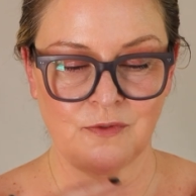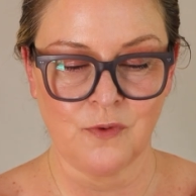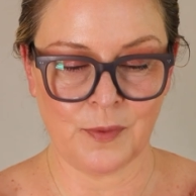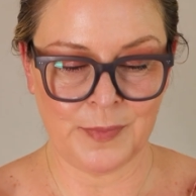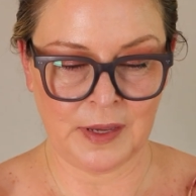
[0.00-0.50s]

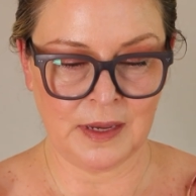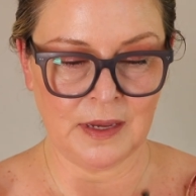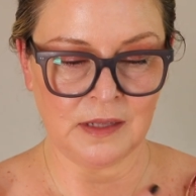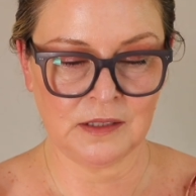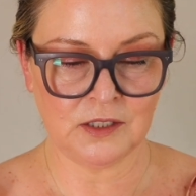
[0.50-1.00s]
For
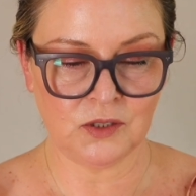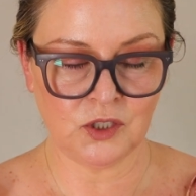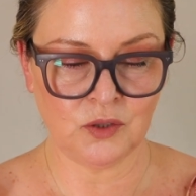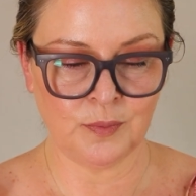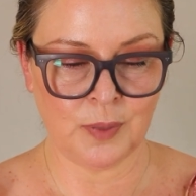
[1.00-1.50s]
me, a little
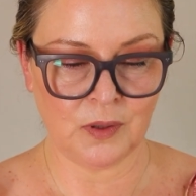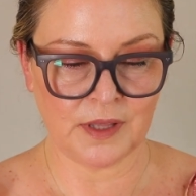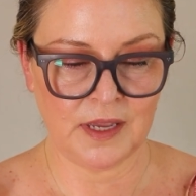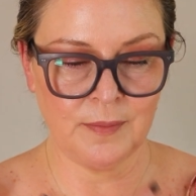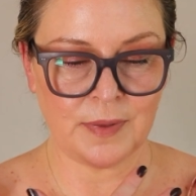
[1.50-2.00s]
too
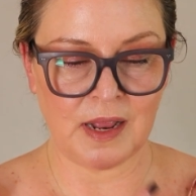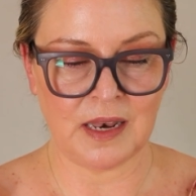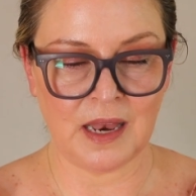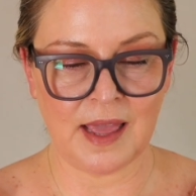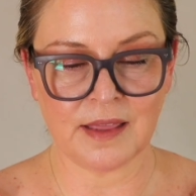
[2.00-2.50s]
bulky, but I
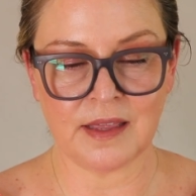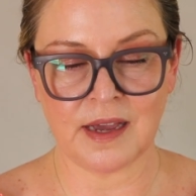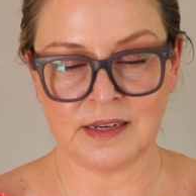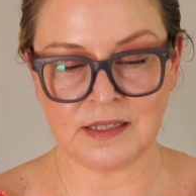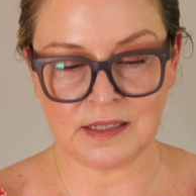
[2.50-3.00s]
like the
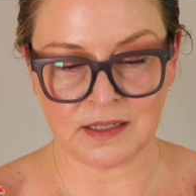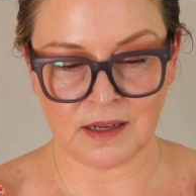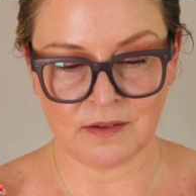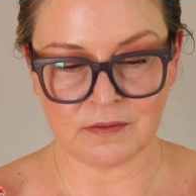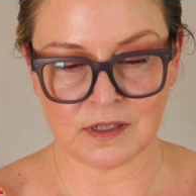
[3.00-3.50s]
idea
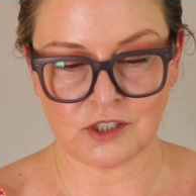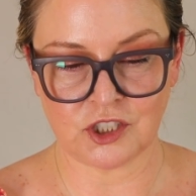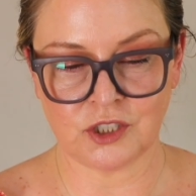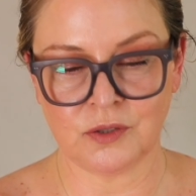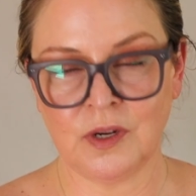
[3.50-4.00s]
of this
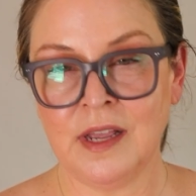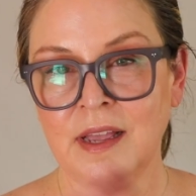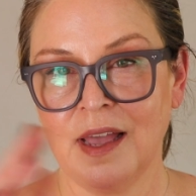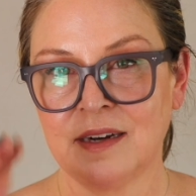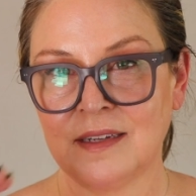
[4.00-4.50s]
shoe,
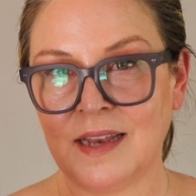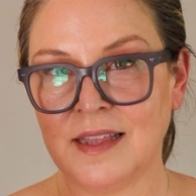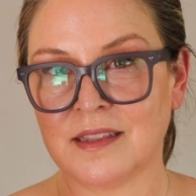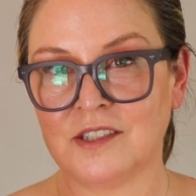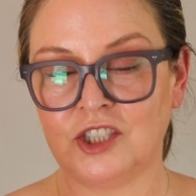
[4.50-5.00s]
and I
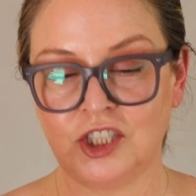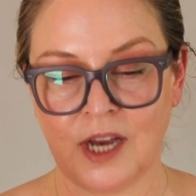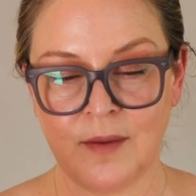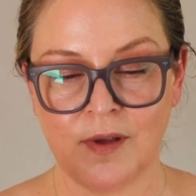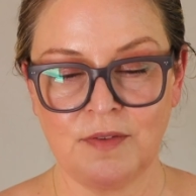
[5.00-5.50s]
like the
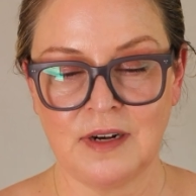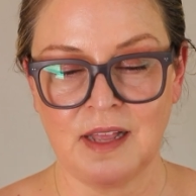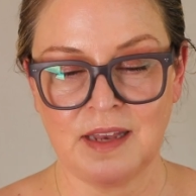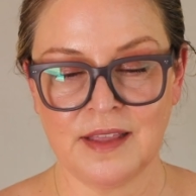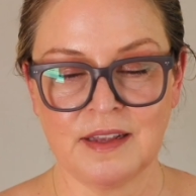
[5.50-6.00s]
shape of it.
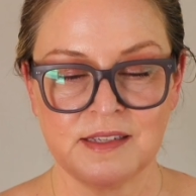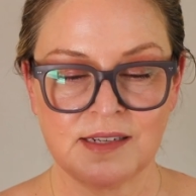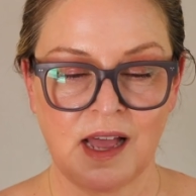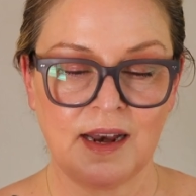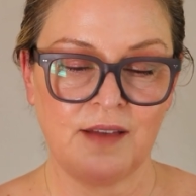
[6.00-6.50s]
I like that it's
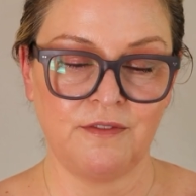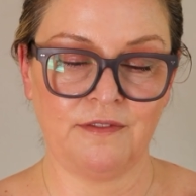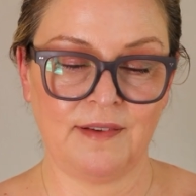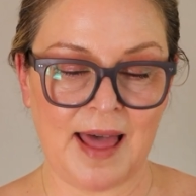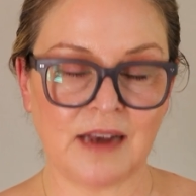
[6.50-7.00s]
not a
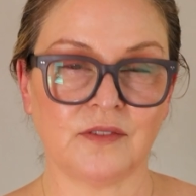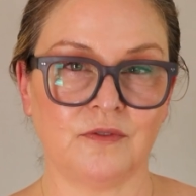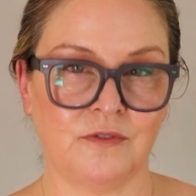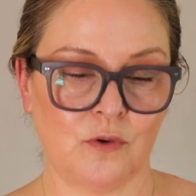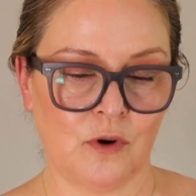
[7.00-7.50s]
flat
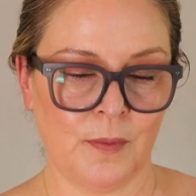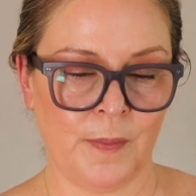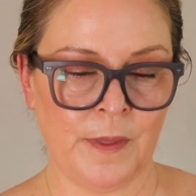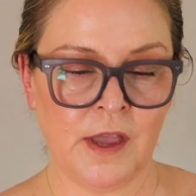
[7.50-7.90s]
form.